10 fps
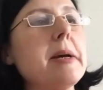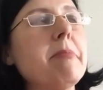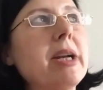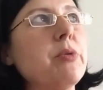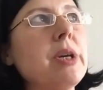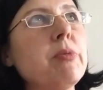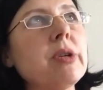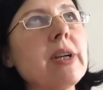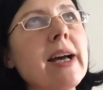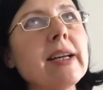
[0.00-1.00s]
But we
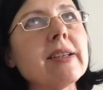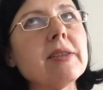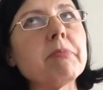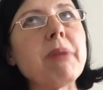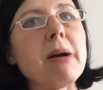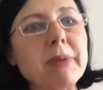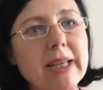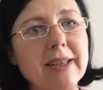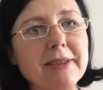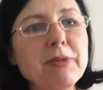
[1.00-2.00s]
would like the public,